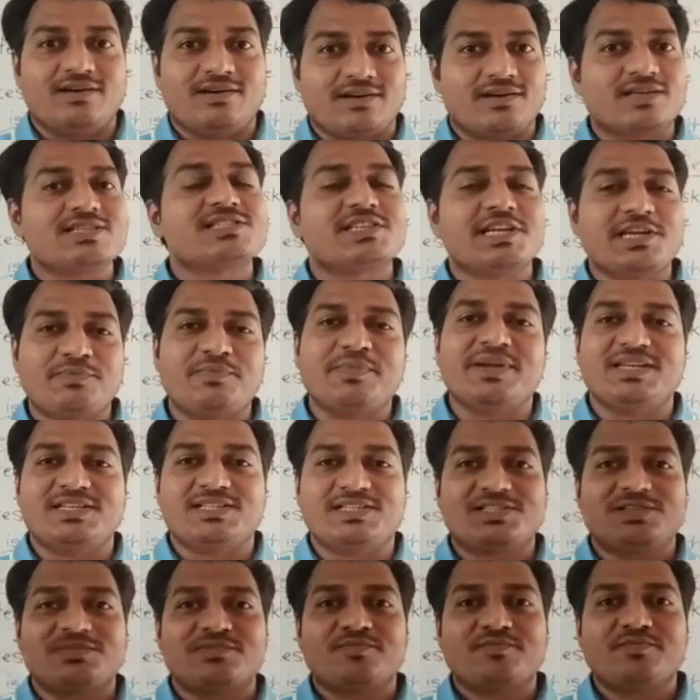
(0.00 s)

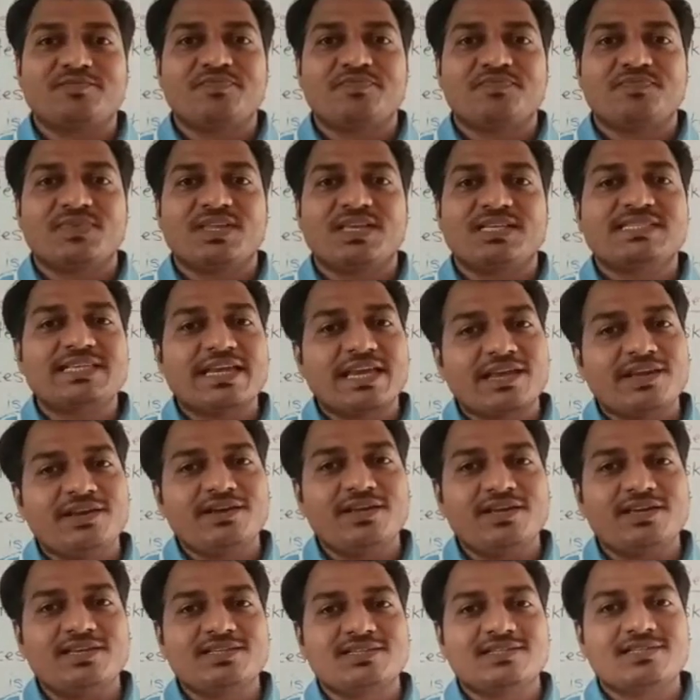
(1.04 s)
statements.
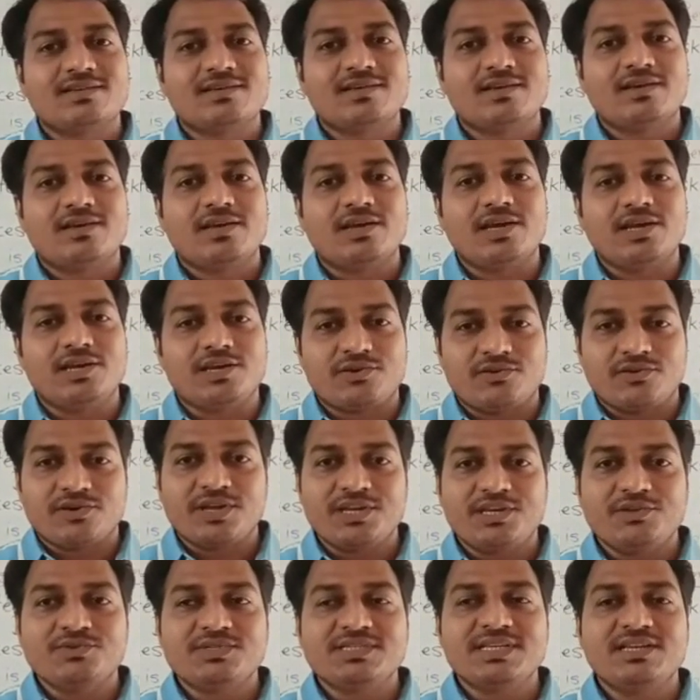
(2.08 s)
Second is
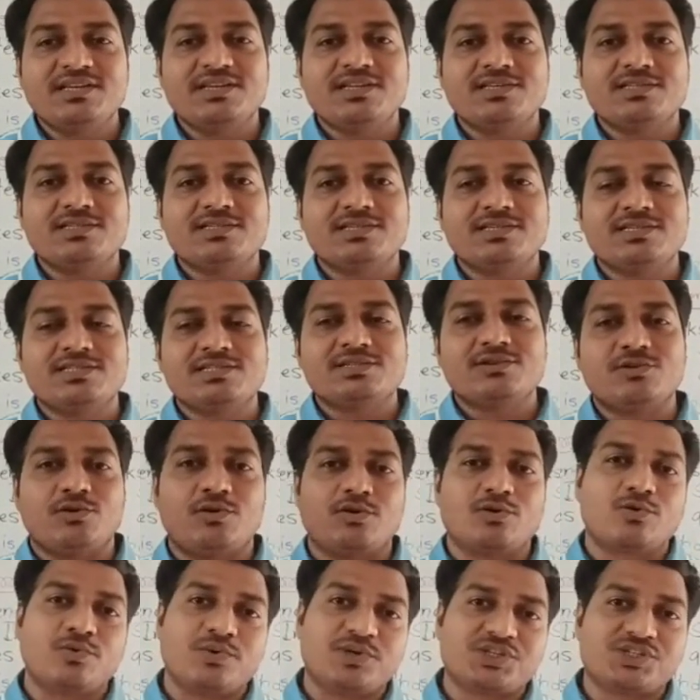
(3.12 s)
interrogative sentences
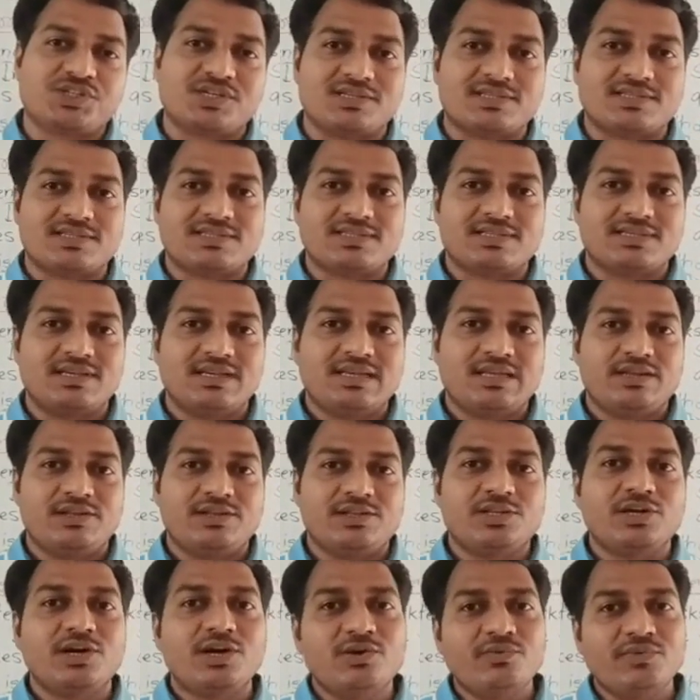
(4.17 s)
or questions.
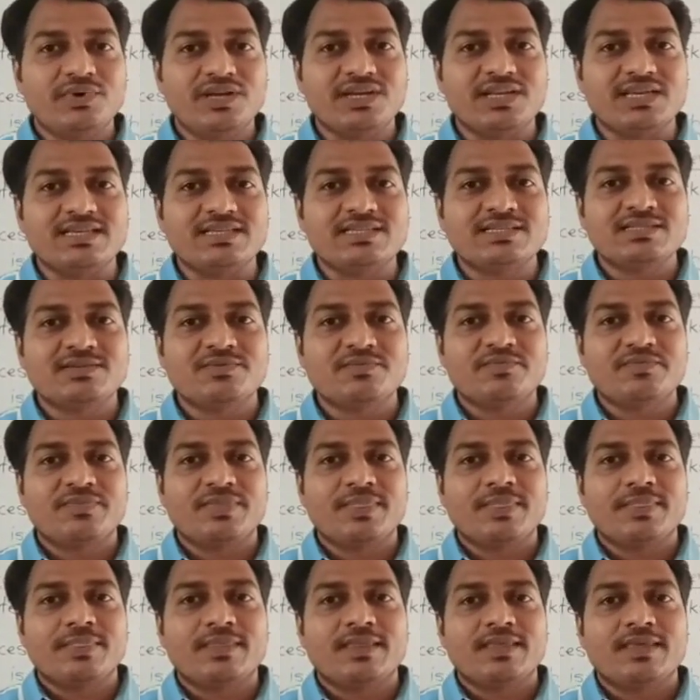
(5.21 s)
Third one is
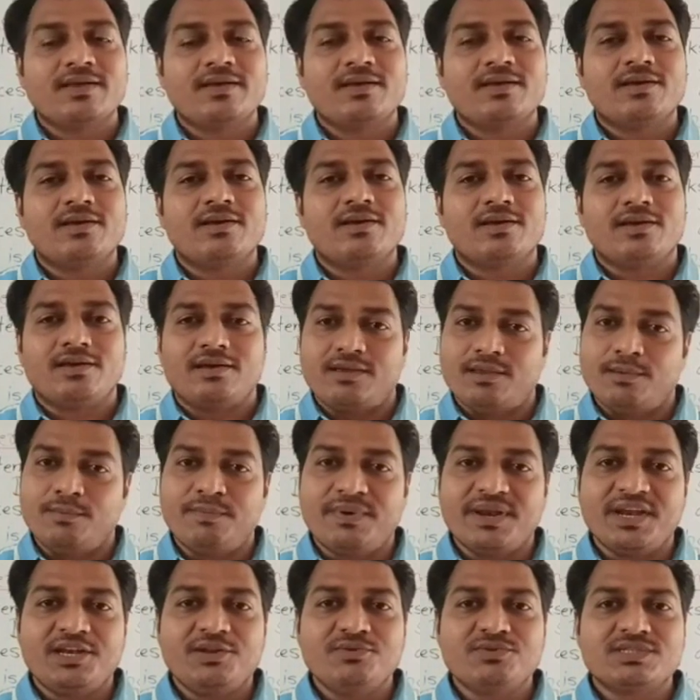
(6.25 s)

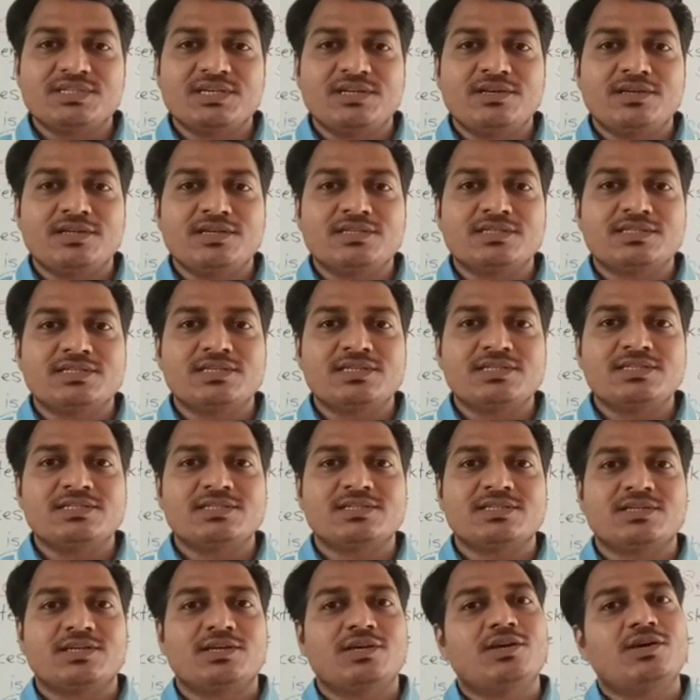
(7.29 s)
imperative
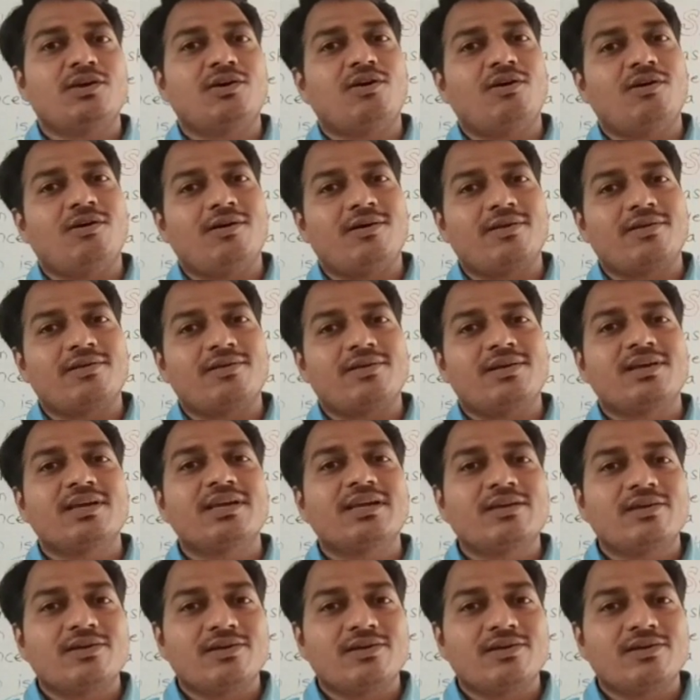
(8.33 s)
sentences or